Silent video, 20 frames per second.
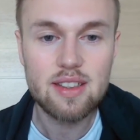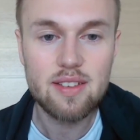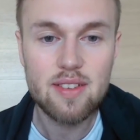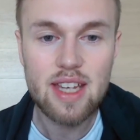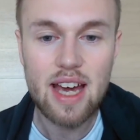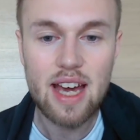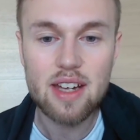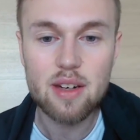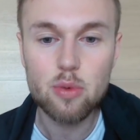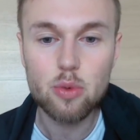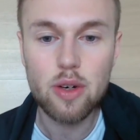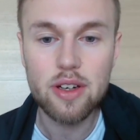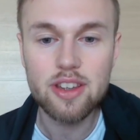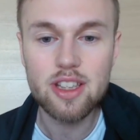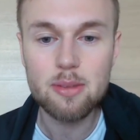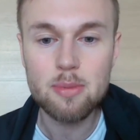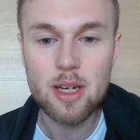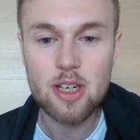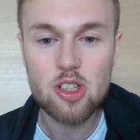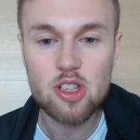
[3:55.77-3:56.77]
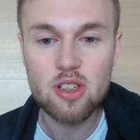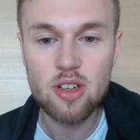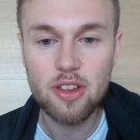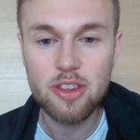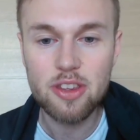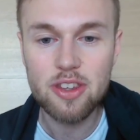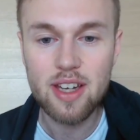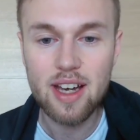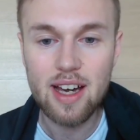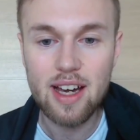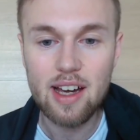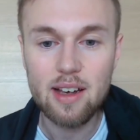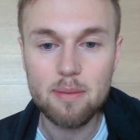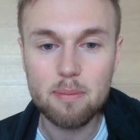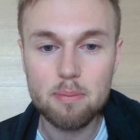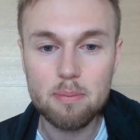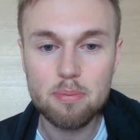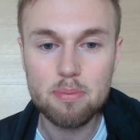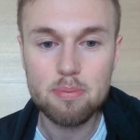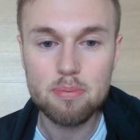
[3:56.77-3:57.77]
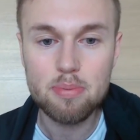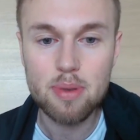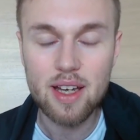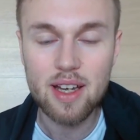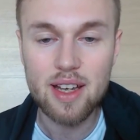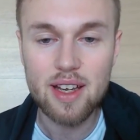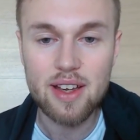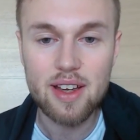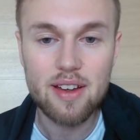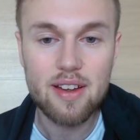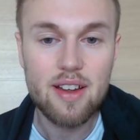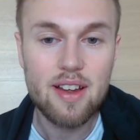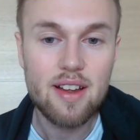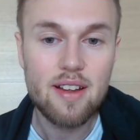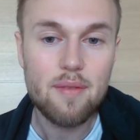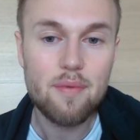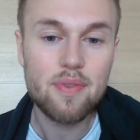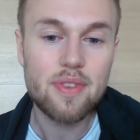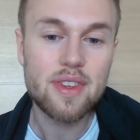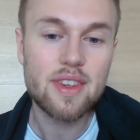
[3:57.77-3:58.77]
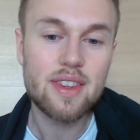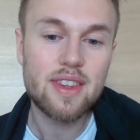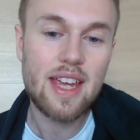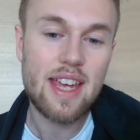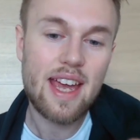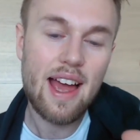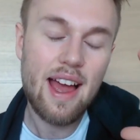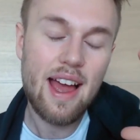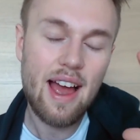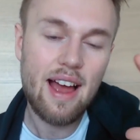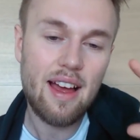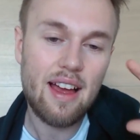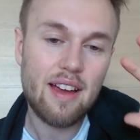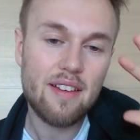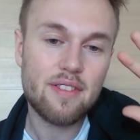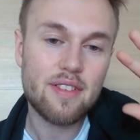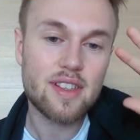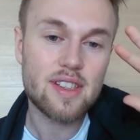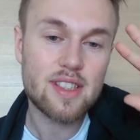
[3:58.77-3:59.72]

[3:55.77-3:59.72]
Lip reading: Yeah, the one-dimensional type, they have